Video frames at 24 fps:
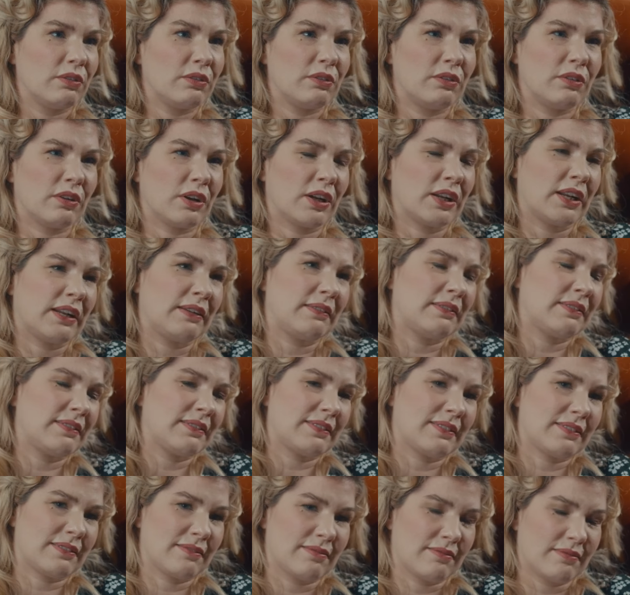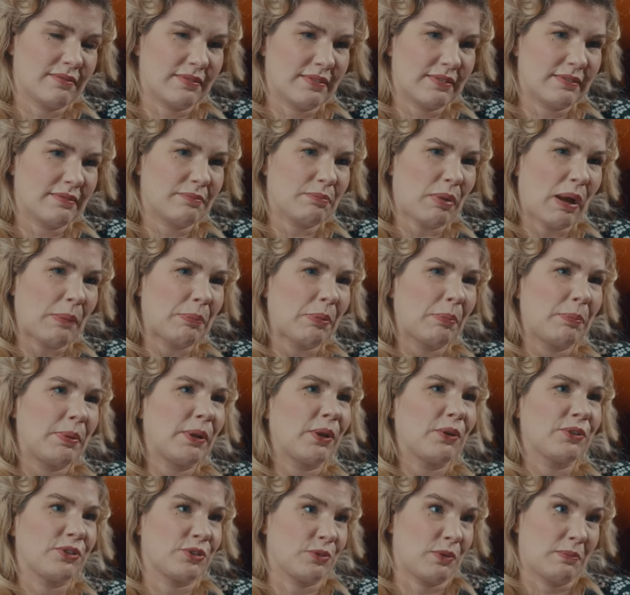you're gonna pop a
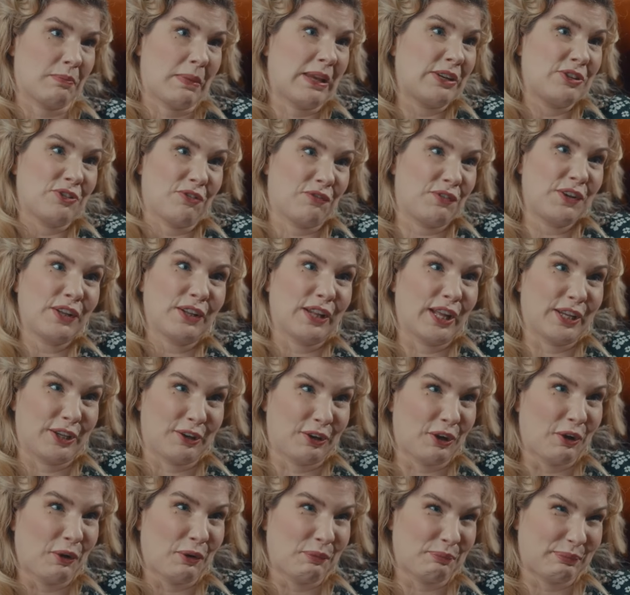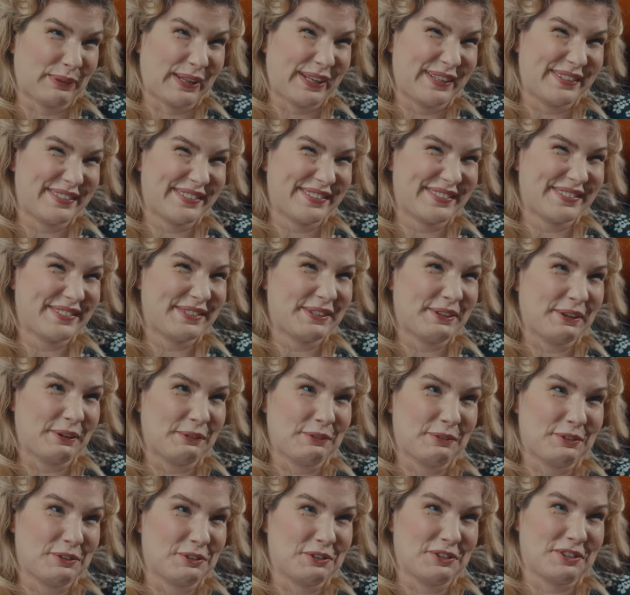pill so it makes you feel like you're going places. You know,
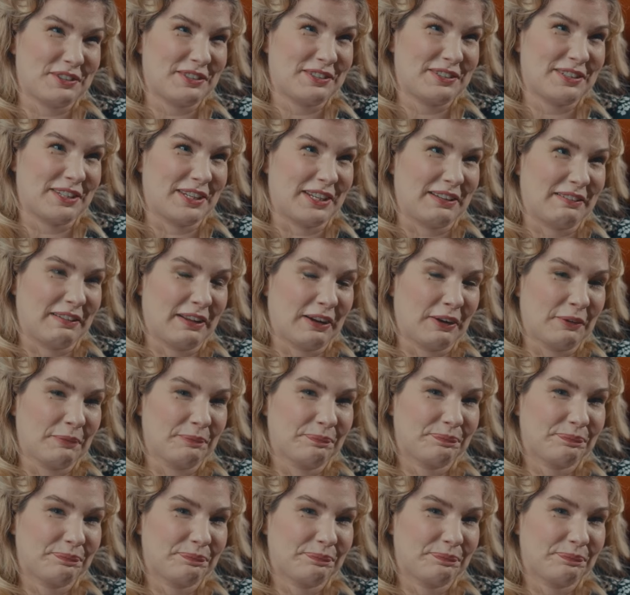you're just sitting there.